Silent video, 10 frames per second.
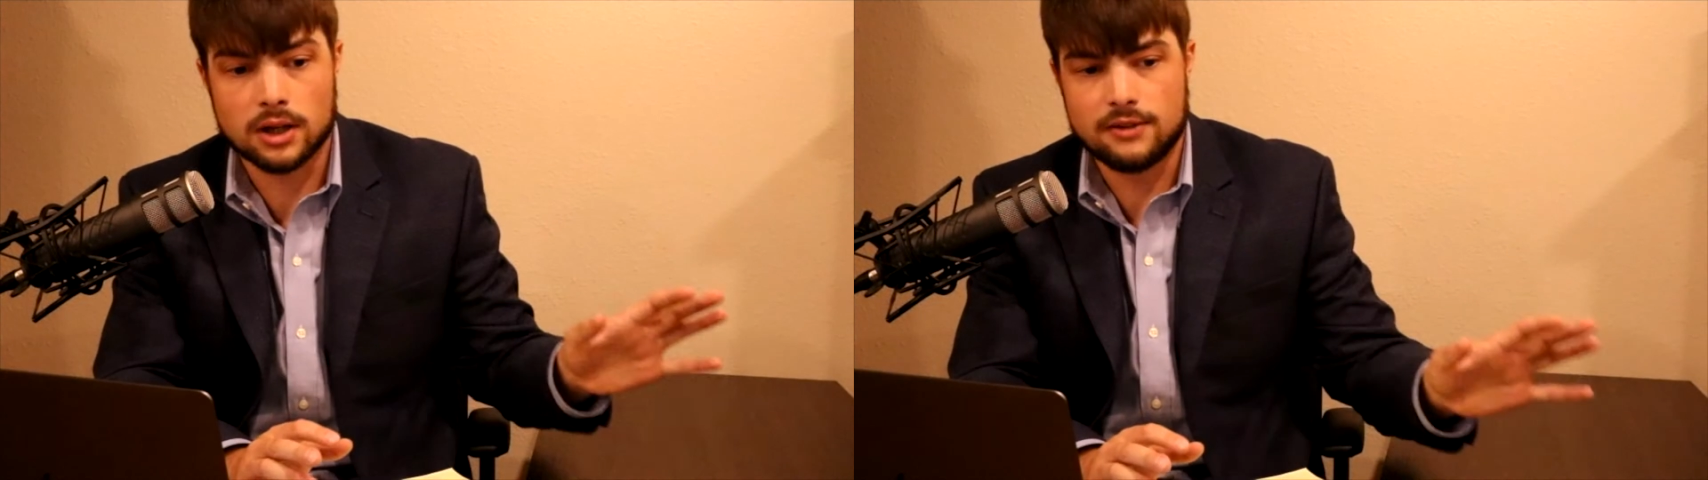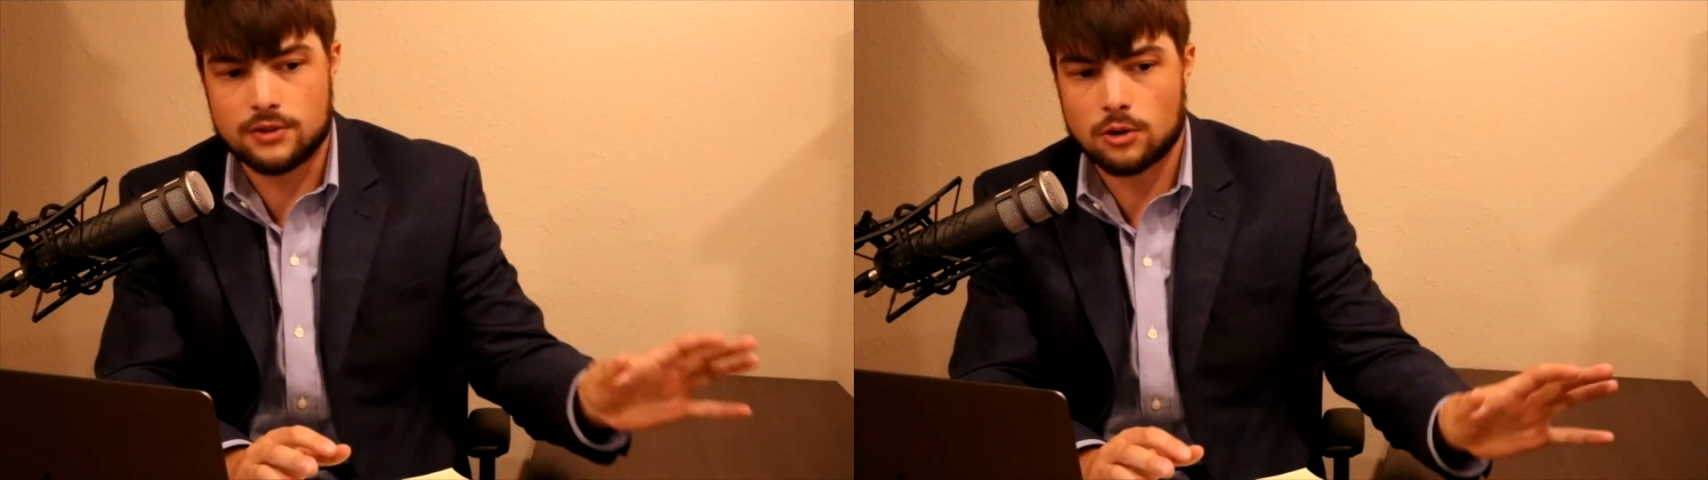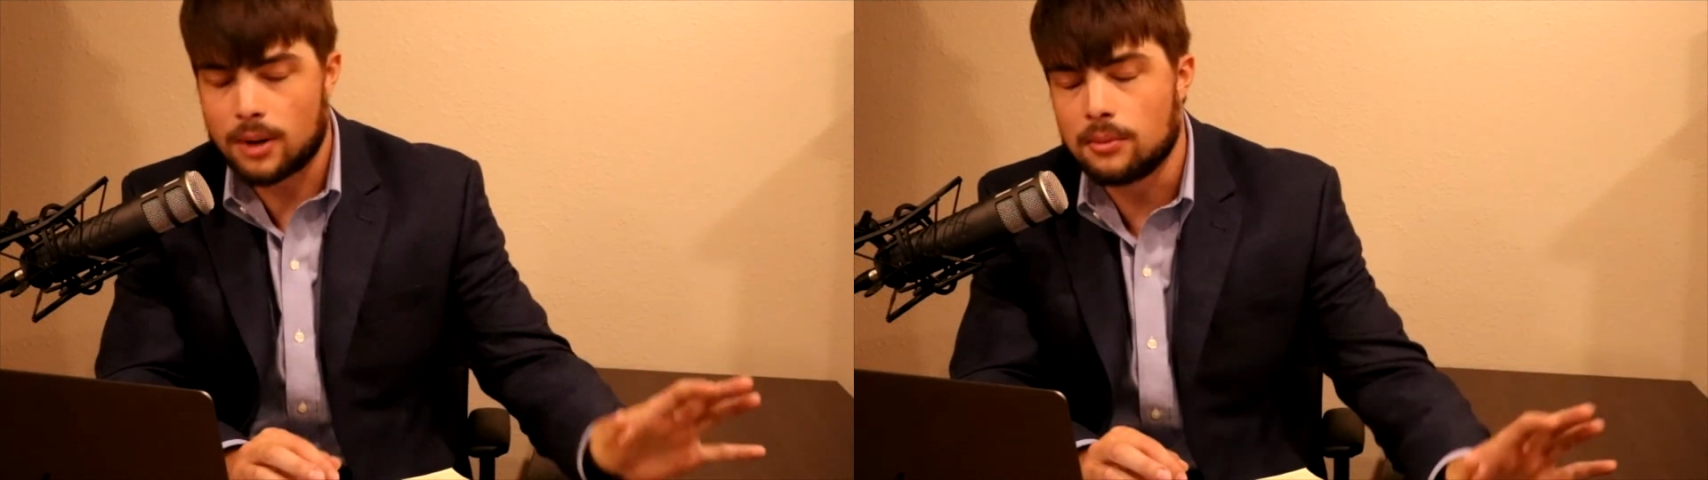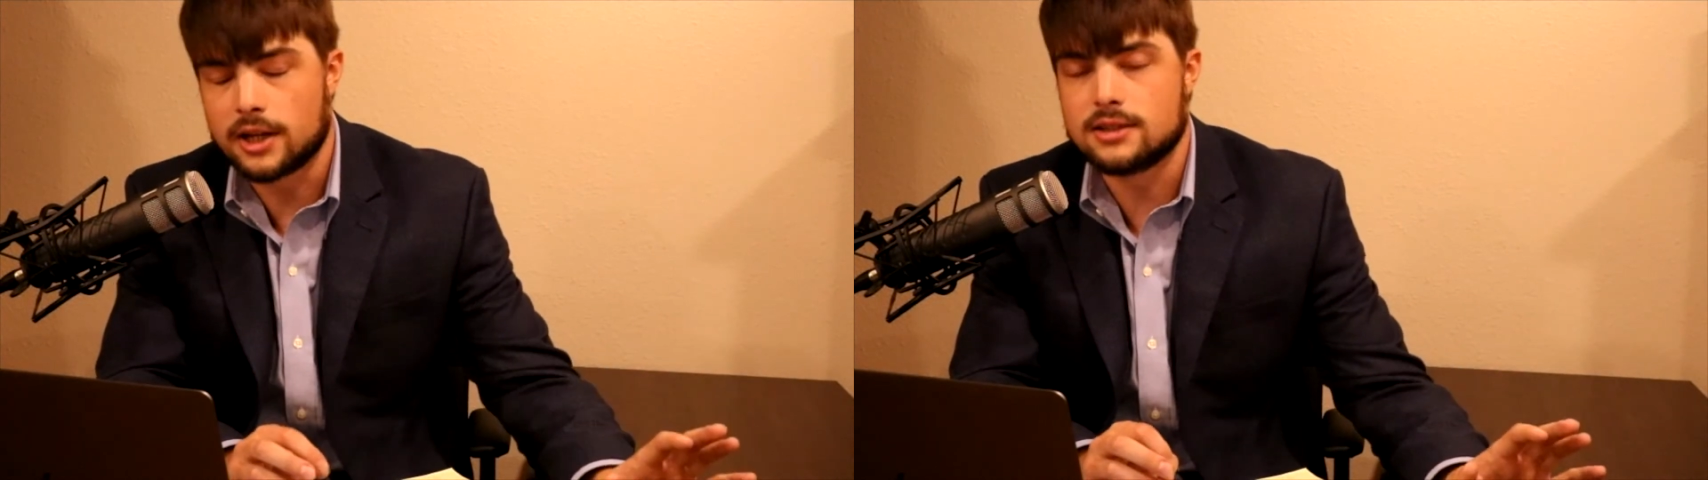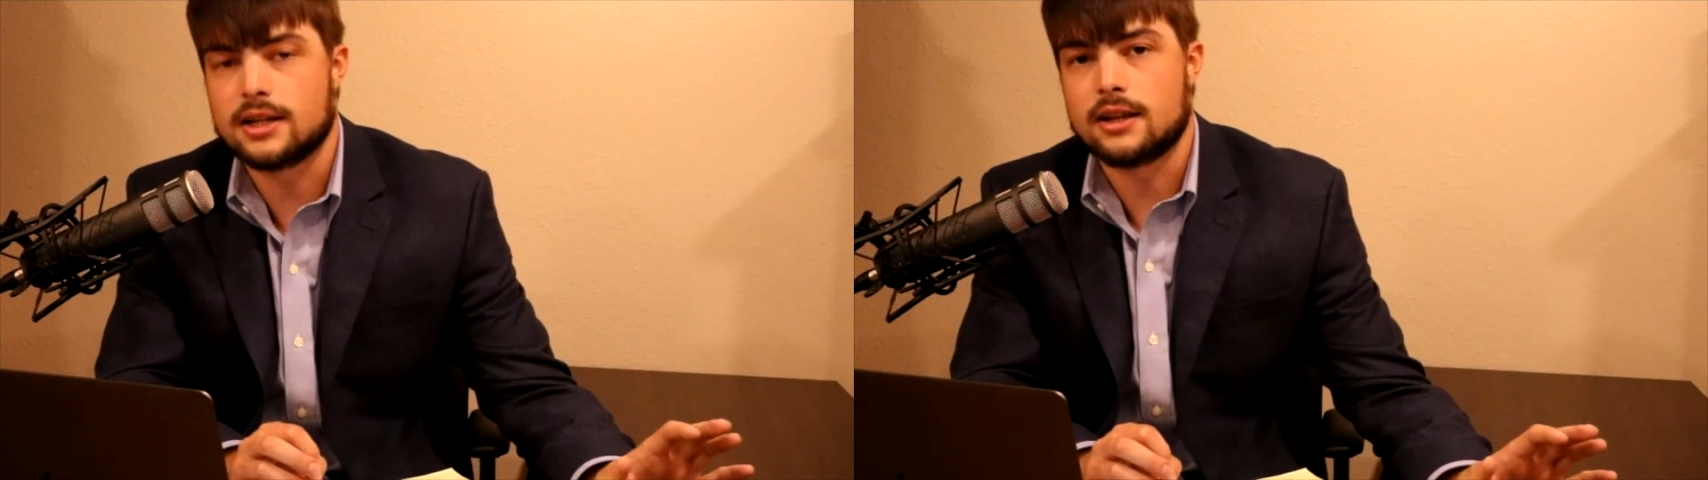to leave the
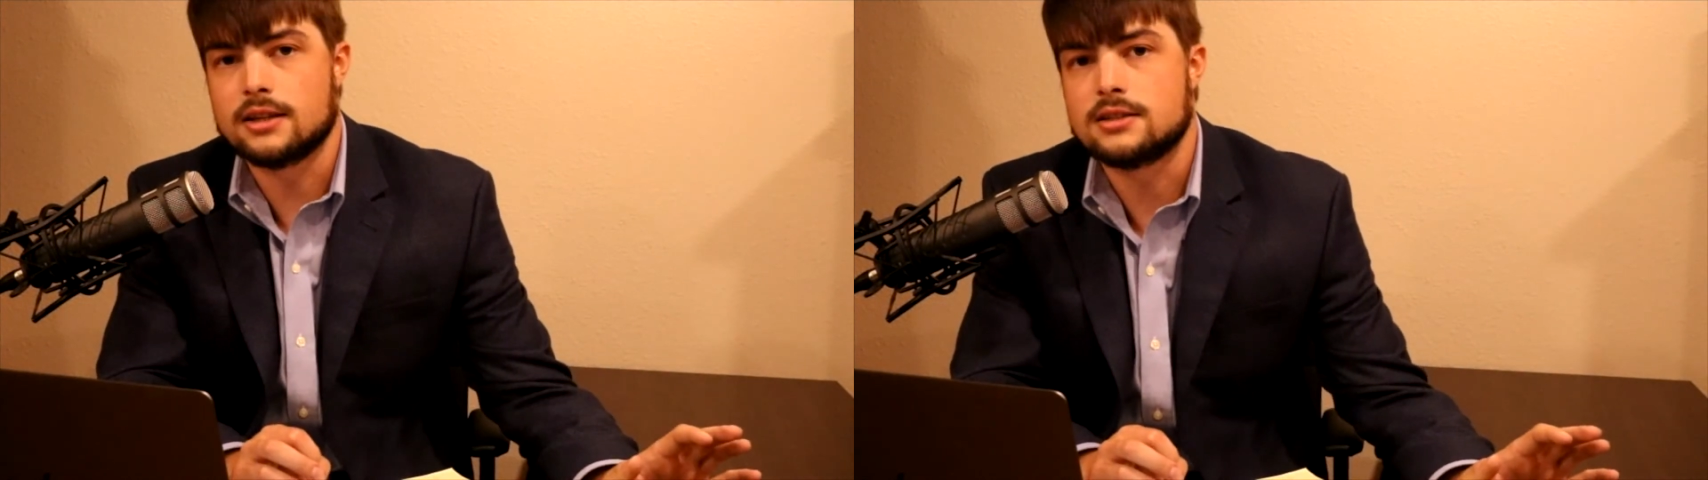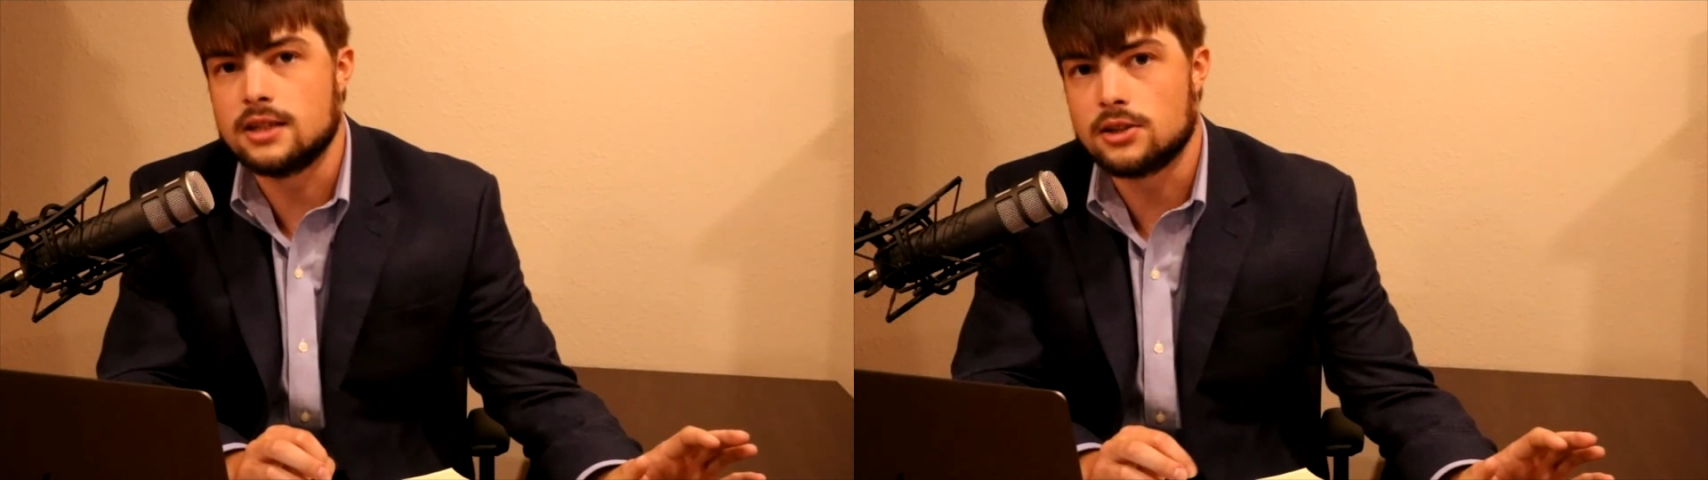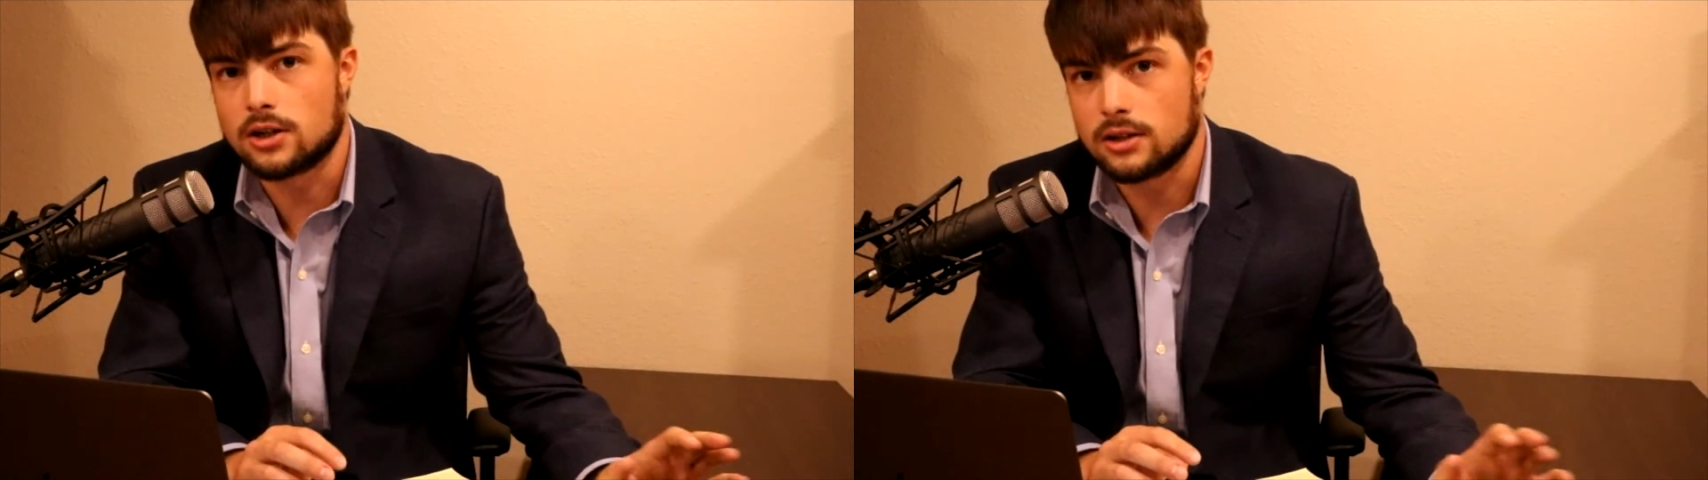Republicans out of this either.